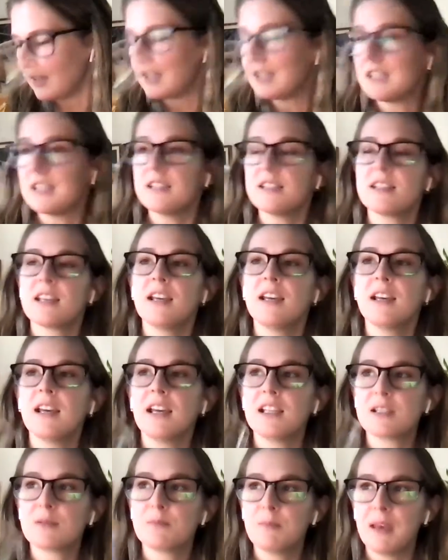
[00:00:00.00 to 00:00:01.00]
is
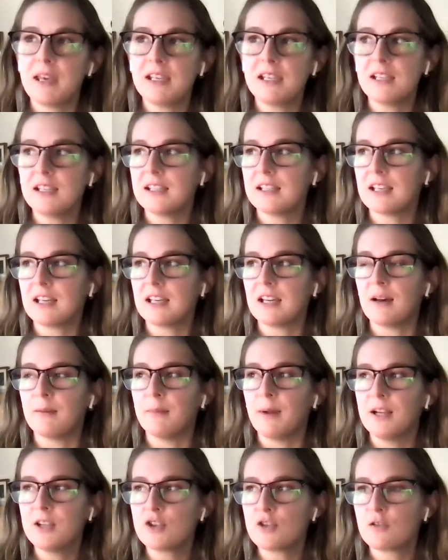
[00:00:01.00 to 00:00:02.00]
it's making it a
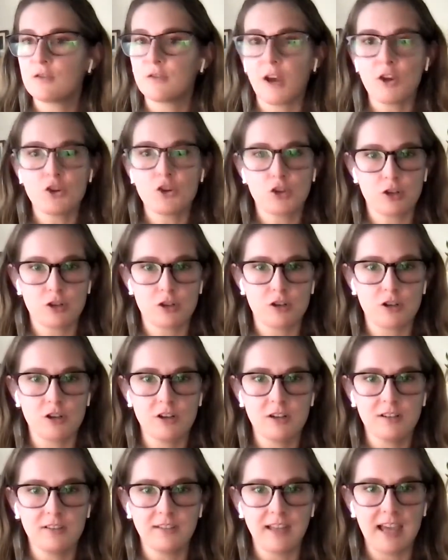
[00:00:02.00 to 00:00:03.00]
much
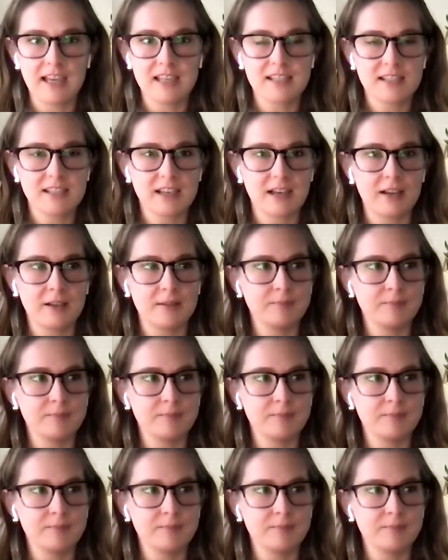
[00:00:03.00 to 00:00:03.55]
fresher, less